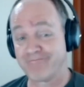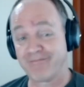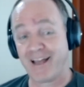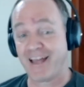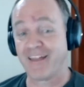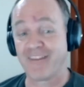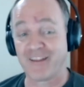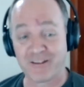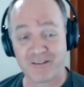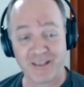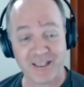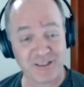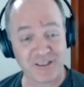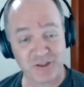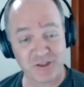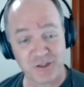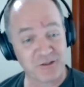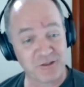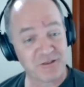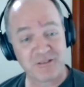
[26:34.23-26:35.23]
I think
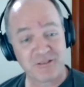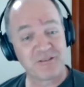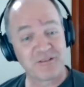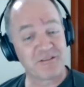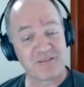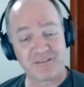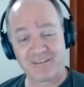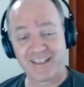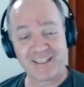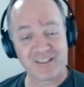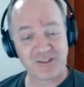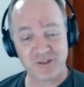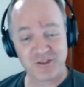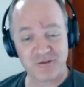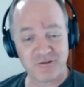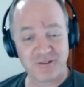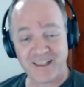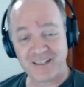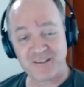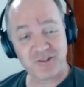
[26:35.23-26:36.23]
that's let's
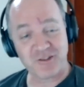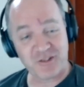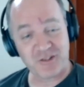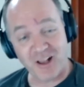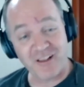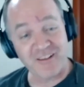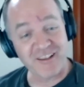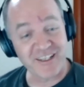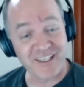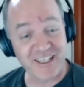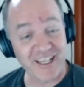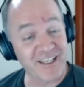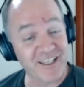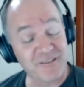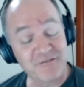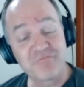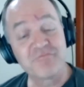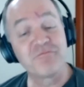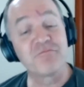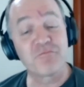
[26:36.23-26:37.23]
let's call it
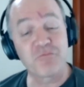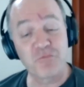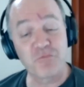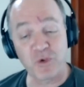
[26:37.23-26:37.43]
done.